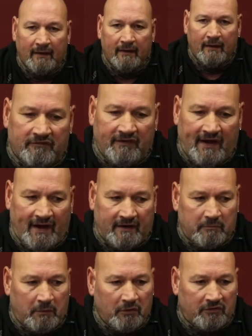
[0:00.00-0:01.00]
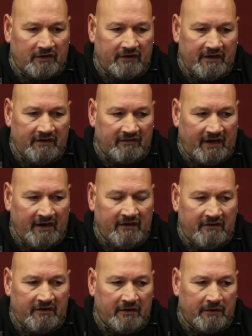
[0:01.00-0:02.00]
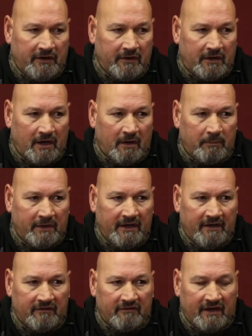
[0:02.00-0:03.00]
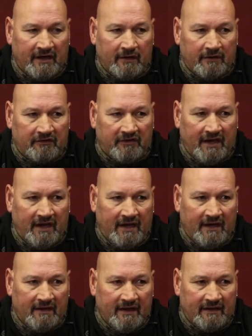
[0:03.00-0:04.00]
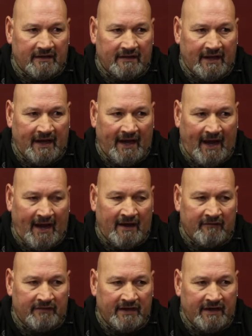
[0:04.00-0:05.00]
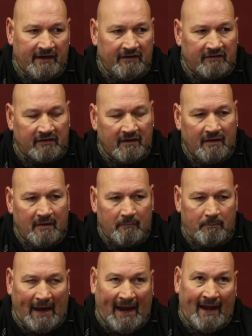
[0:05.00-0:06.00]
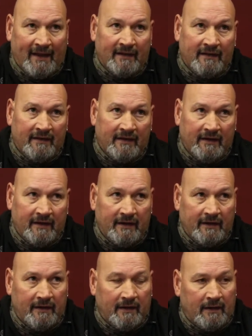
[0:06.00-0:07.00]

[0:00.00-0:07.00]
In fact, most of these interior companies that are saying that they have these patented